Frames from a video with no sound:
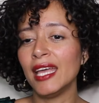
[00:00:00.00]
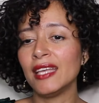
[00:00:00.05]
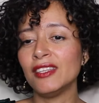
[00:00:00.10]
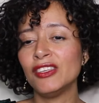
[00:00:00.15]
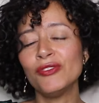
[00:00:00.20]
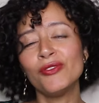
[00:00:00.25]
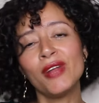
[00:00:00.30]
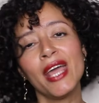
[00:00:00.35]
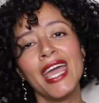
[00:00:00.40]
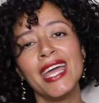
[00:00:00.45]

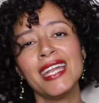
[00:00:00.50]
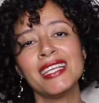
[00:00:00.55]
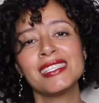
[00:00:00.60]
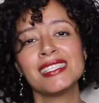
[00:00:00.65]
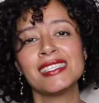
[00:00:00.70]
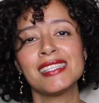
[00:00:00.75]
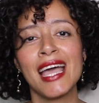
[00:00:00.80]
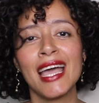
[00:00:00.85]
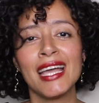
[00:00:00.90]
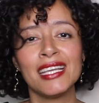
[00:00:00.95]
Your hair is
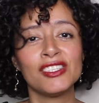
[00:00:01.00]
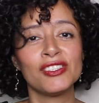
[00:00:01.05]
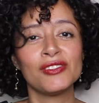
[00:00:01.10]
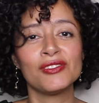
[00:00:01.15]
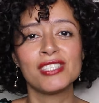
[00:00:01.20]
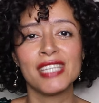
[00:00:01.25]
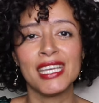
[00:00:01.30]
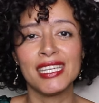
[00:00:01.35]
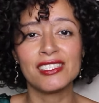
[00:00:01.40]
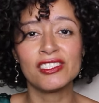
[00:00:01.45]
not
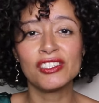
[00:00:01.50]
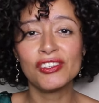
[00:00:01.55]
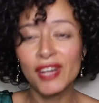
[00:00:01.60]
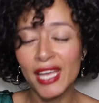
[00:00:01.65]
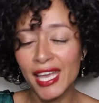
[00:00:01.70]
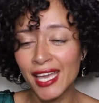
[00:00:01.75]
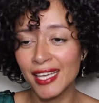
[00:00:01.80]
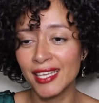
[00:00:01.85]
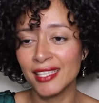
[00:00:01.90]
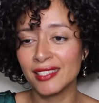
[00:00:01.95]
just a
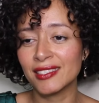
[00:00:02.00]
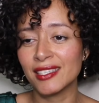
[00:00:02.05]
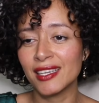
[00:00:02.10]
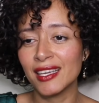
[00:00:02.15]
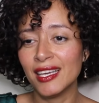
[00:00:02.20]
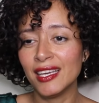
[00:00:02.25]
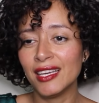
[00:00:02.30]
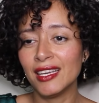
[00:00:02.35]
trend.